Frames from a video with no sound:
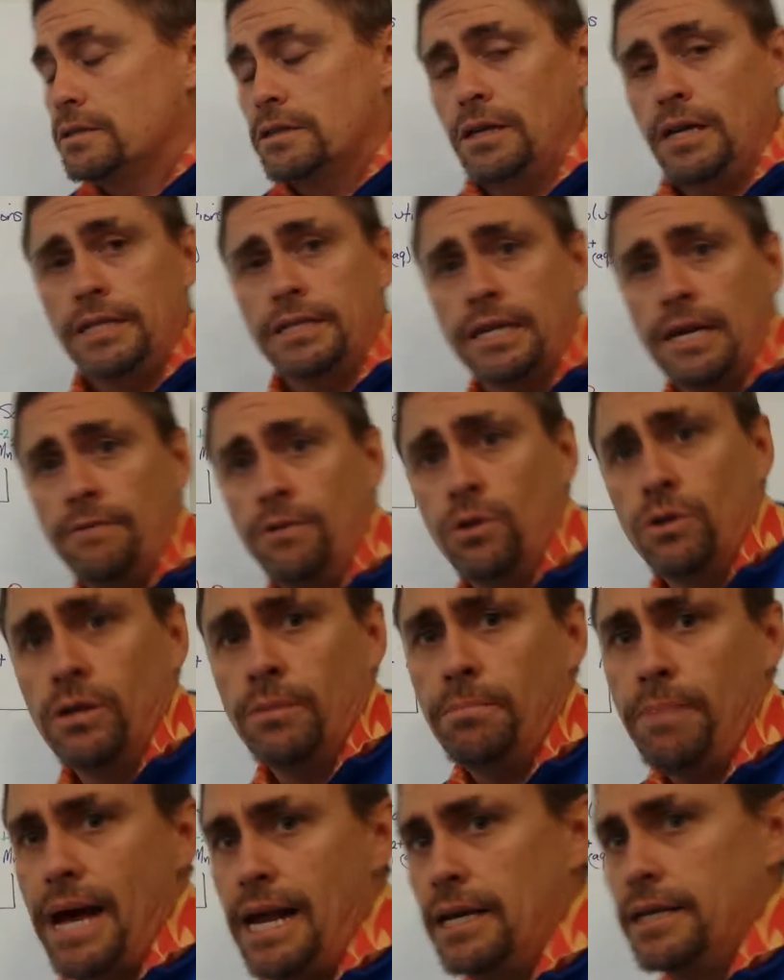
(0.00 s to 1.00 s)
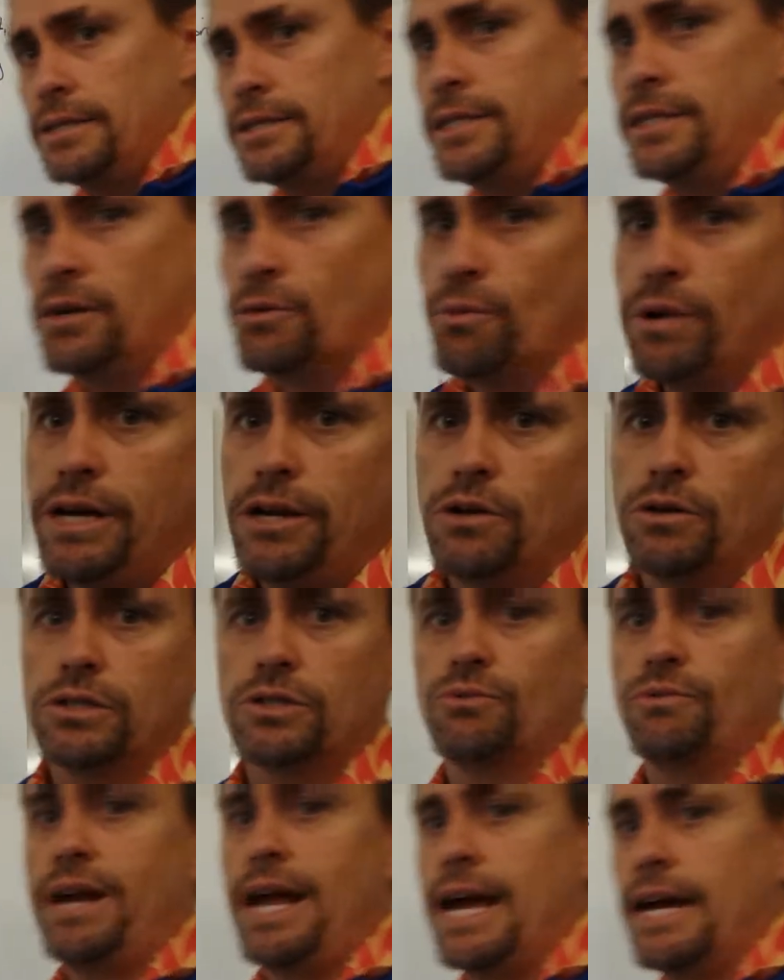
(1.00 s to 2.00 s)
So let's have a look at balancing a
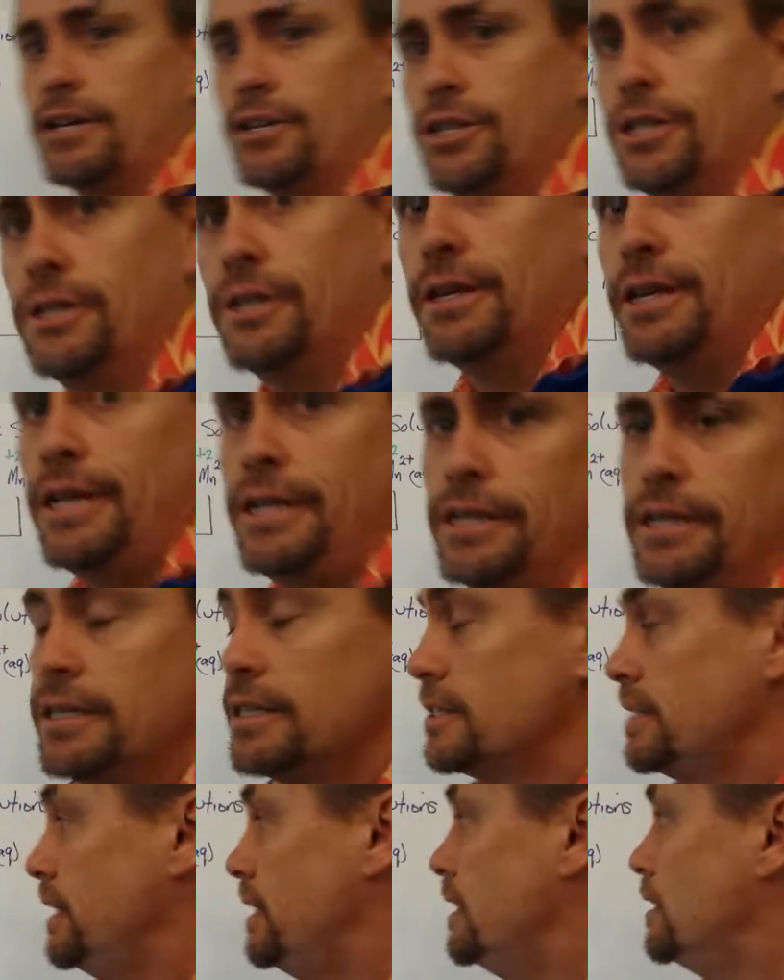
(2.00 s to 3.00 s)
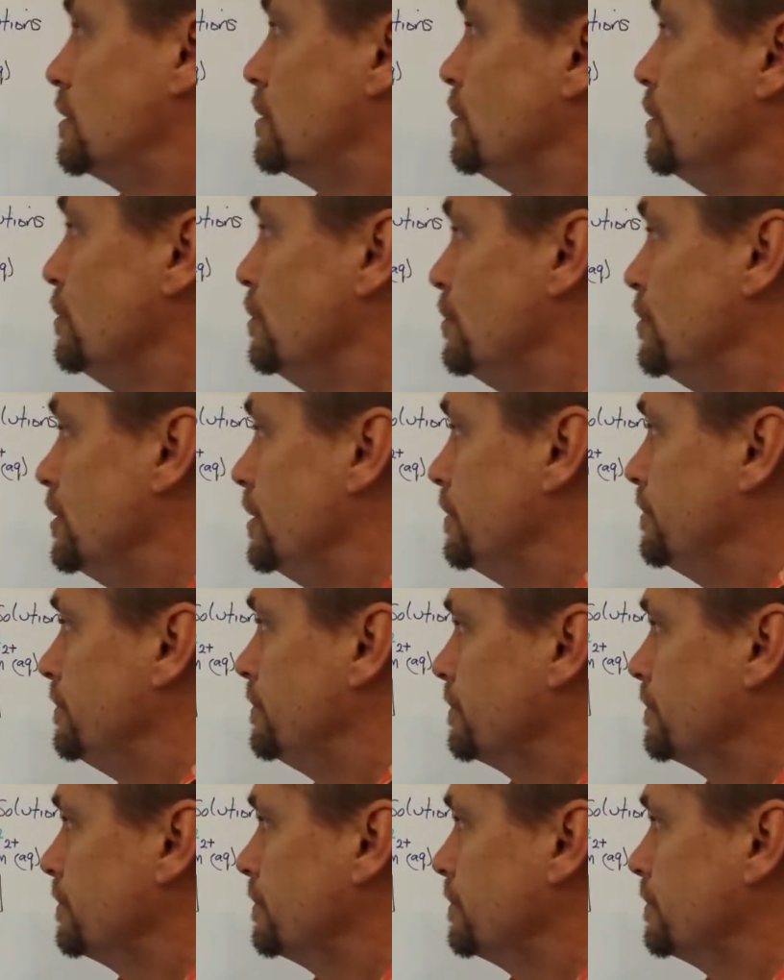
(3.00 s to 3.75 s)
redox reaction in an acidic solution.